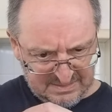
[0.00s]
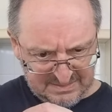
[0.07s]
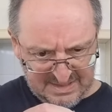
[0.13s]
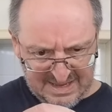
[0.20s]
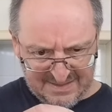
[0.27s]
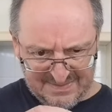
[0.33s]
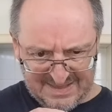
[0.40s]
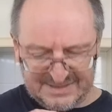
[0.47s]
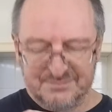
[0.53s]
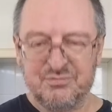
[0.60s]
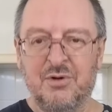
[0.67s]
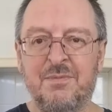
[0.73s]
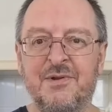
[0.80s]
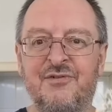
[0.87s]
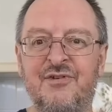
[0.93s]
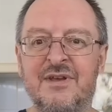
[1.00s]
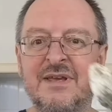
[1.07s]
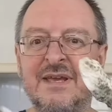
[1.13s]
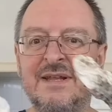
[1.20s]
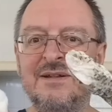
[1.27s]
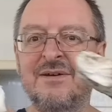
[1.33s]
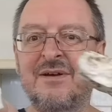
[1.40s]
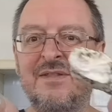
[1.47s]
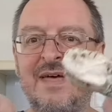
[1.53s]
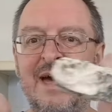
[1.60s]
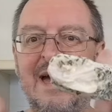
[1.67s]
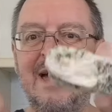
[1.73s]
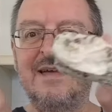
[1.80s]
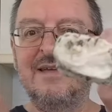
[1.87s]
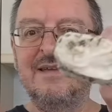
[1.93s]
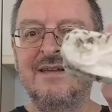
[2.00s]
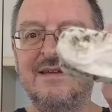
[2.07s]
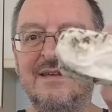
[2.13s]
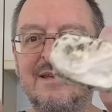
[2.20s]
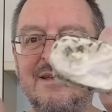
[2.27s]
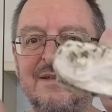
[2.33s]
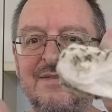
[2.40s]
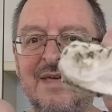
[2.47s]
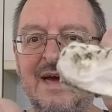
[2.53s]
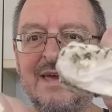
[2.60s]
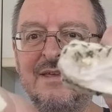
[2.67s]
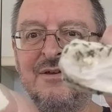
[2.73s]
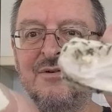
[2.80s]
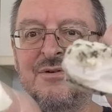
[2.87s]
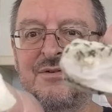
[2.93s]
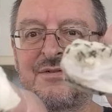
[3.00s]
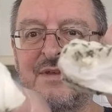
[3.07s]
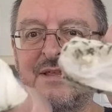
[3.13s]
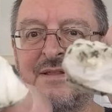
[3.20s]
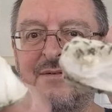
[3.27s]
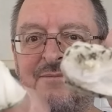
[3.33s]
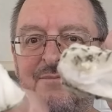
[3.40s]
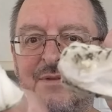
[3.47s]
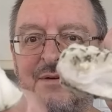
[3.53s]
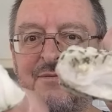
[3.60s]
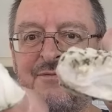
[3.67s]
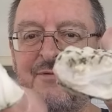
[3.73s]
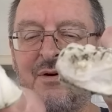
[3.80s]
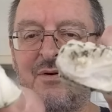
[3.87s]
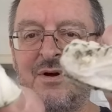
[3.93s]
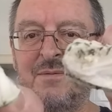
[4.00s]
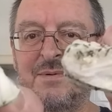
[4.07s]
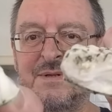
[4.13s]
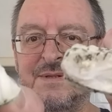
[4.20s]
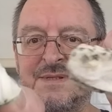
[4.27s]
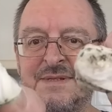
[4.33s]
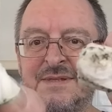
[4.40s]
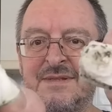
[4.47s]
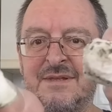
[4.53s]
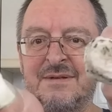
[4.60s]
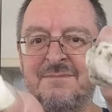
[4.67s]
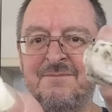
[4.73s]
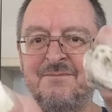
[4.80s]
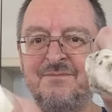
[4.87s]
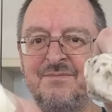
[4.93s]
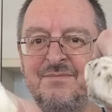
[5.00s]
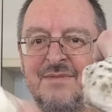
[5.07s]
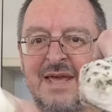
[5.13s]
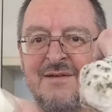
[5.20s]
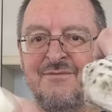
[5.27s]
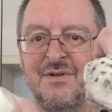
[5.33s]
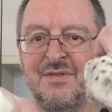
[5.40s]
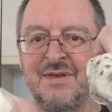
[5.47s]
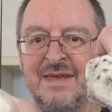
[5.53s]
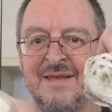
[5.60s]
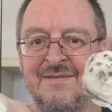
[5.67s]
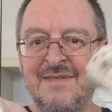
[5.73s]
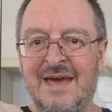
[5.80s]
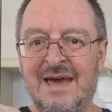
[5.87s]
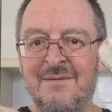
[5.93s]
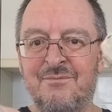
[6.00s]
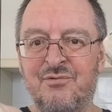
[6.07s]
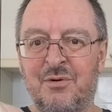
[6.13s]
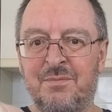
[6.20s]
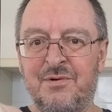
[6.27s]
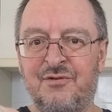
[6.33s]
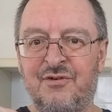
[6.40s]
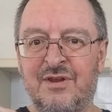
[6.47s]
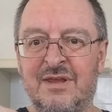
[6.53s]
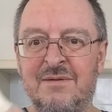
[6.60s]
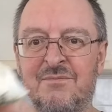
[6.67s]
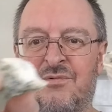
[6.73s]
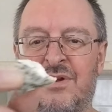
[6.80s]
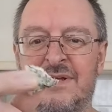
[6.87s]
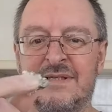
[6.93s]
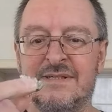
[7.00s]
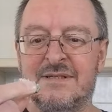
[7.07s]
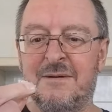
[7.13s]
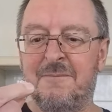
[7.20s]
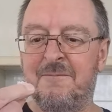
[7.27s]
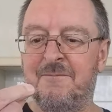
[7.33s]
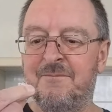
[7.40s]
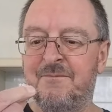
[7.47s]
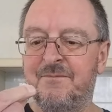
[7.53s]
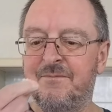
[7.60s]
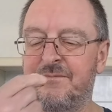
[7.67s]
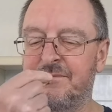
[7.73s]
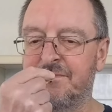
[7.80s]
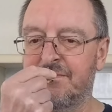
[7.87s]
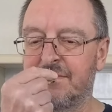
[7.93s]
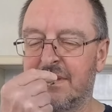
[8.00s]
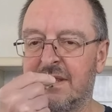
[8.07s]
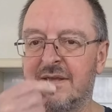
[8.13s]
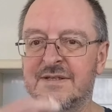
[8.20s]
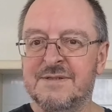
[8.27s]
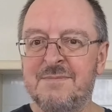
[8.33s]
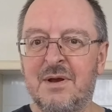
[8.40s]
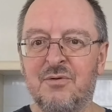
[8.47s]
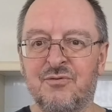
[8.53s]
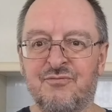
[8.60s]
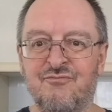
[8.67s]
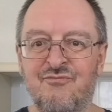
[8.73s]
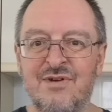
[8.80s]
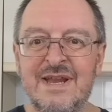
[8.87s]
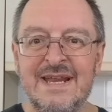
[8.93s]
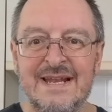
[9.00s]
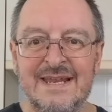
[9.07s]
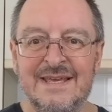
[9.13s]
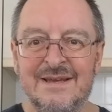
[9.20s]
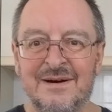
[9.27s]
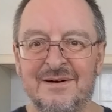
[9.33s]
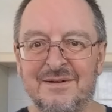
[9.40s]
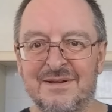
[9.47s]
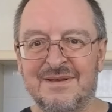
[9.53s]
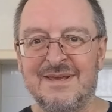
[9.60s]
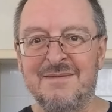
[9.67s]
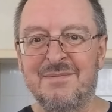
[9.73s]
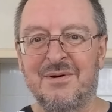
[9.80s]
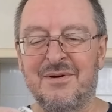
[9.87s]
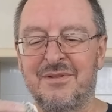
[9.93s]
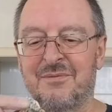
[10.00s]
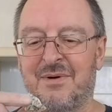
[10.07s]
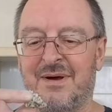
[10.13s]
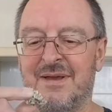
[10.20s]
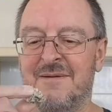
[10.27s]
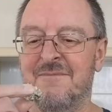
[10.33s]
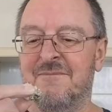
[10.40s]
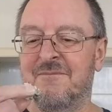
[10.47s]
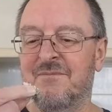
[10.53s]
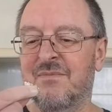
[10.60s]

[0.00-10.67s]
Yeah, that's proper chicken. Look at that. That, you can see the, the fibres in the everything in that. Proper chicken breast. Smells really garlicky, by the way.